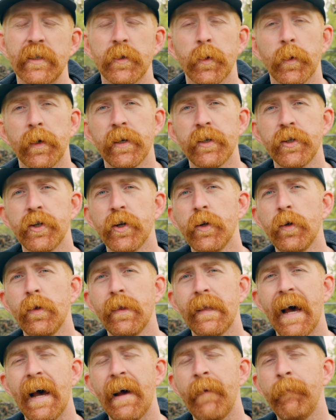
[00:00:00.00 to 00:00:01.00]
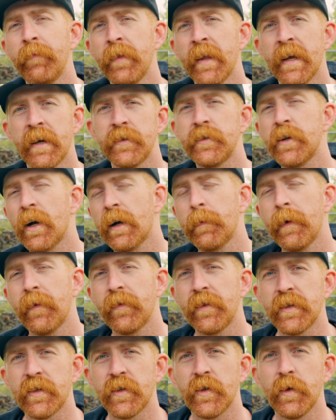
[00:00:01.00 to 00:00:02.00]
So we're gonna show you that, talk about
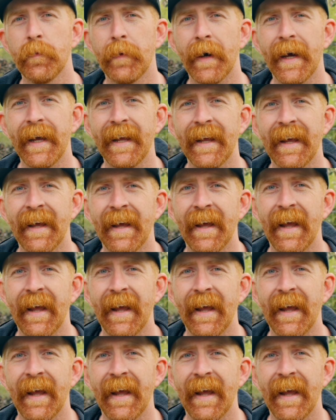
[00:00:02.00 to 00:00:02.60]
this new bike